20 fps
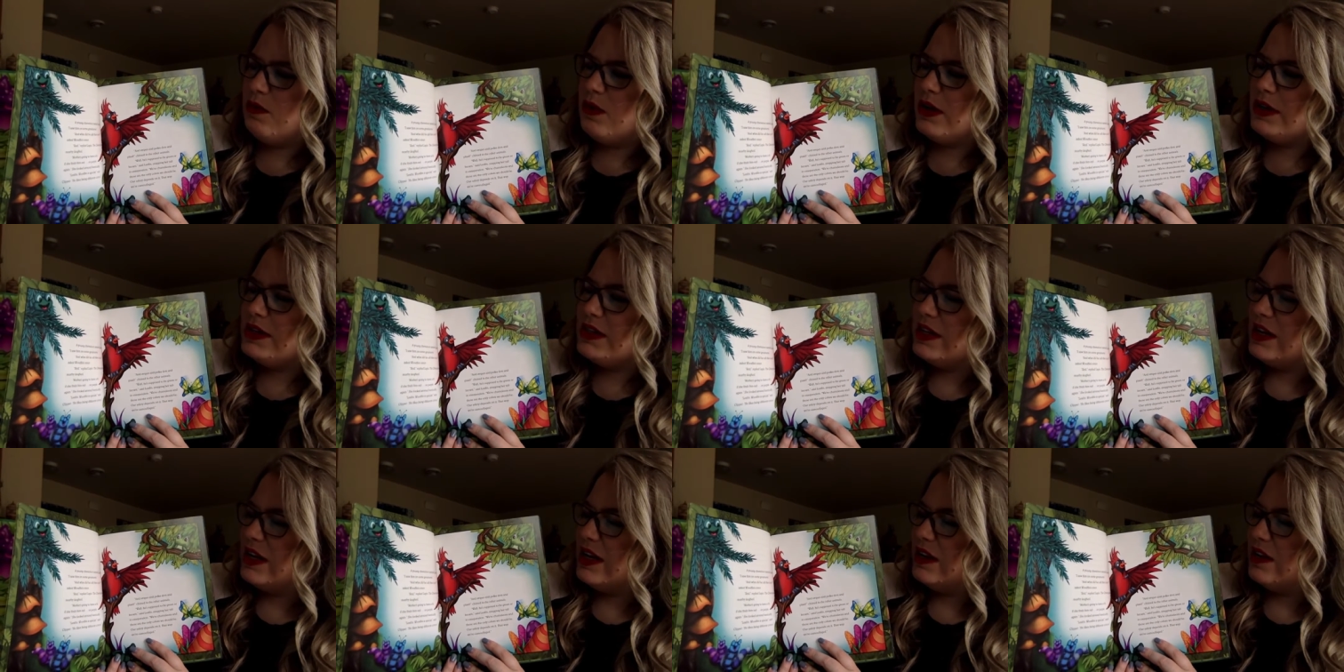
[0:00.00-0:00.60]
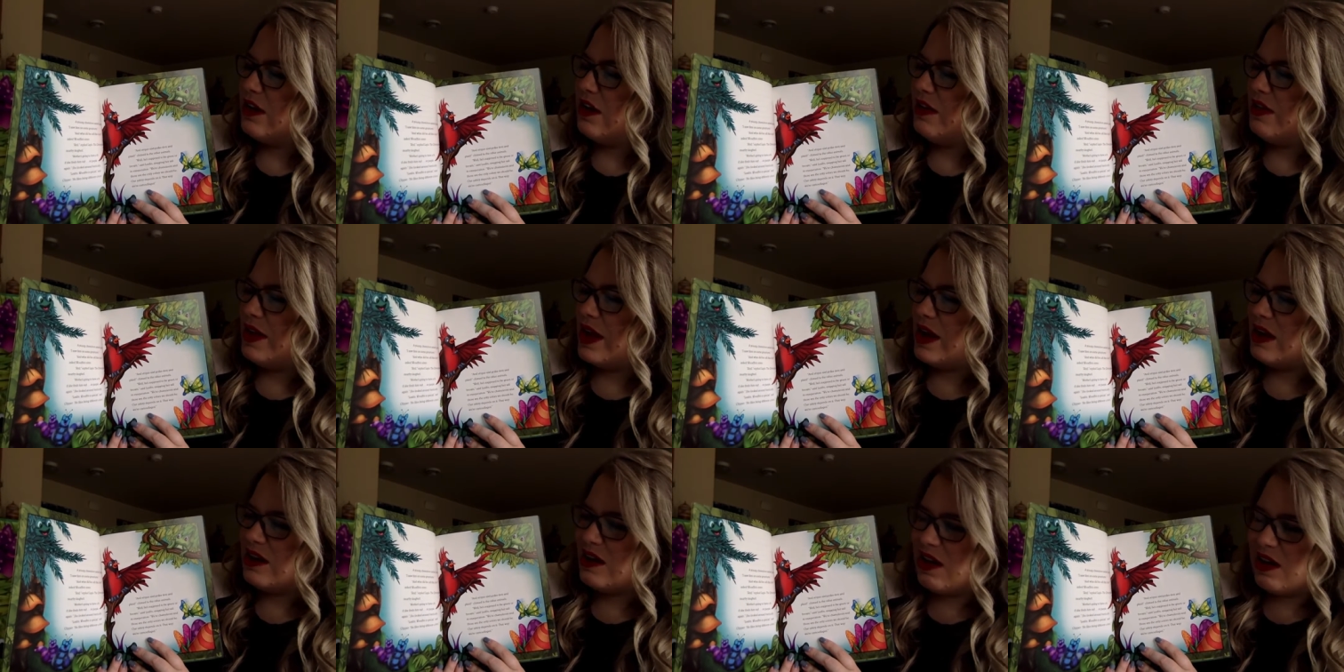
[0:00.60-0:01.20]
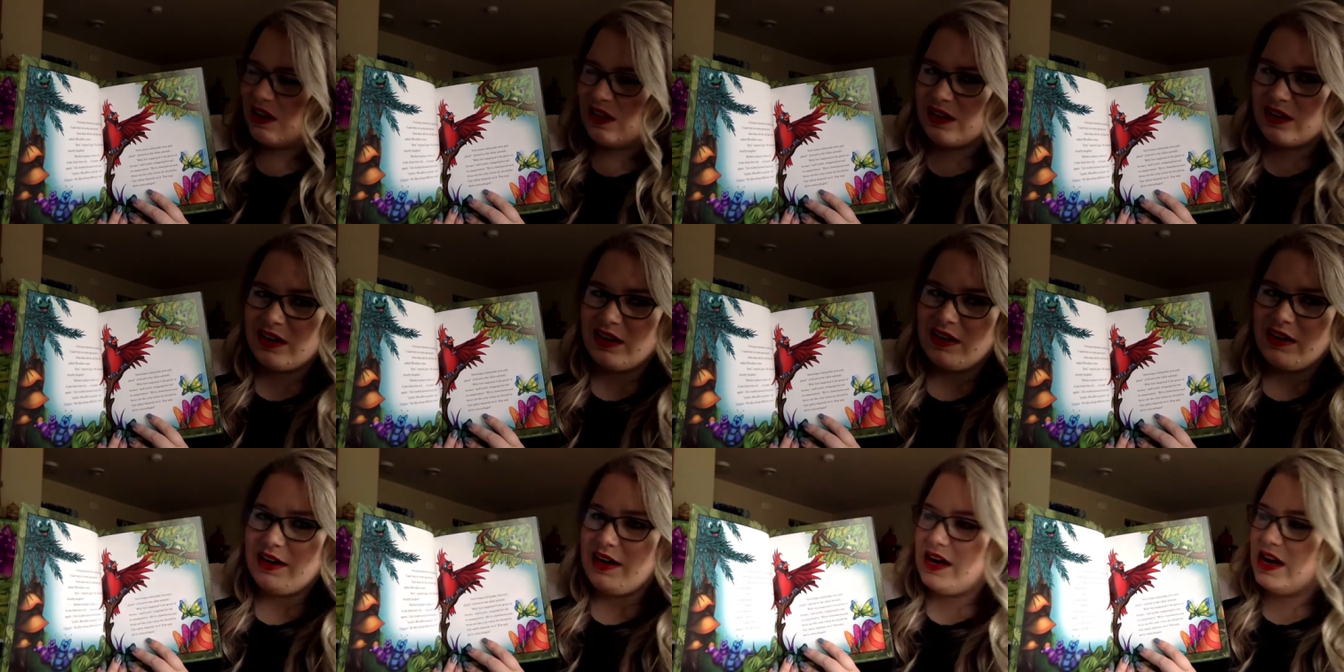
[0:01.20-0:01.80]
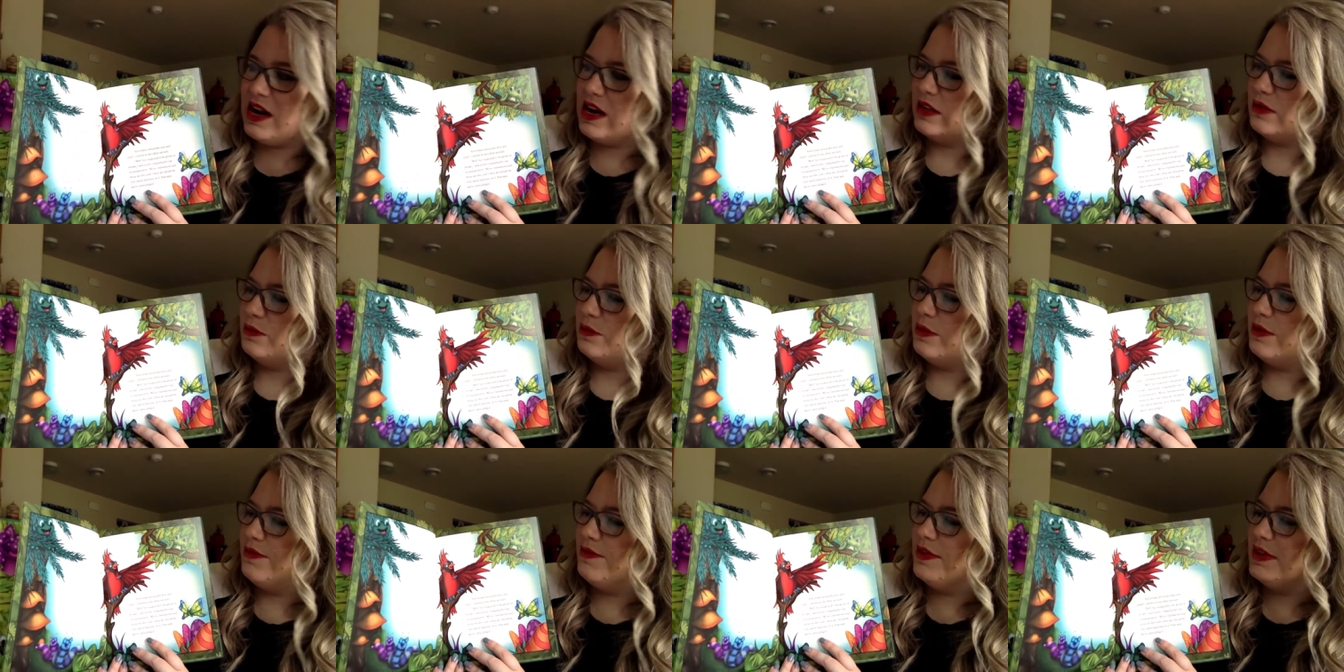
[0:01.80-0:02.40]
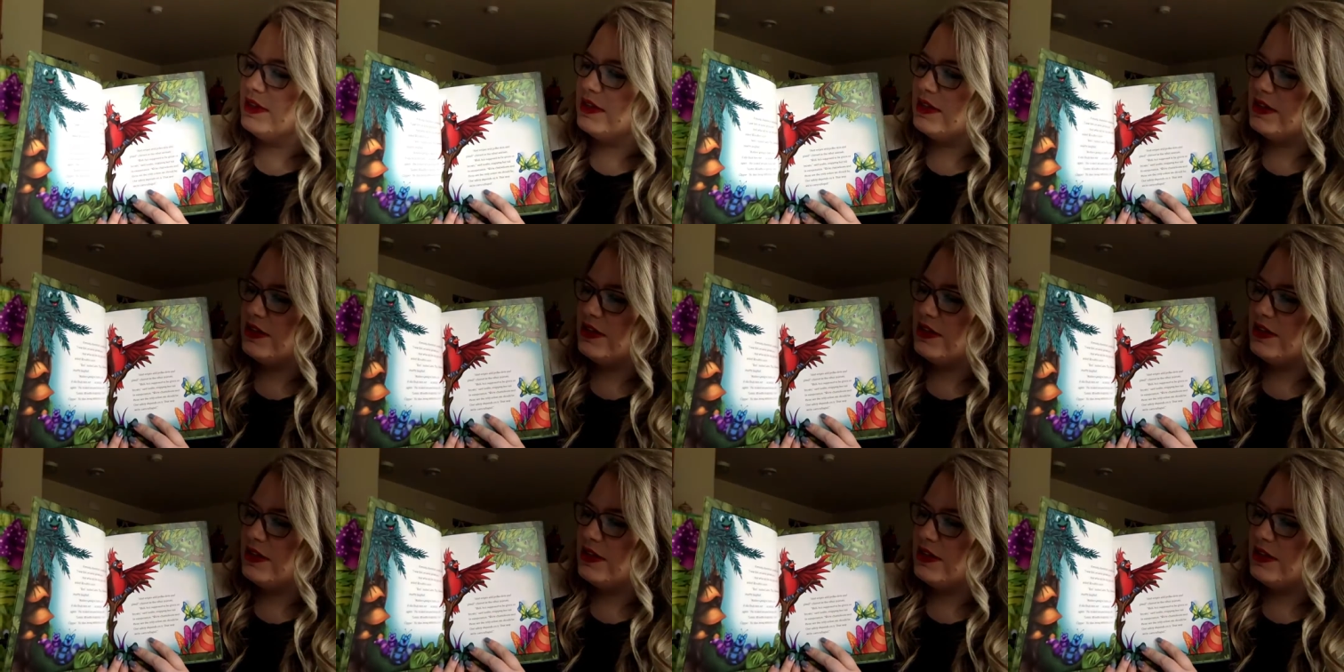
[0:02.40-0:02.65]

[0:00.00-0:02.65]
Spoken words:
what did he call that color? Asked Woodfin's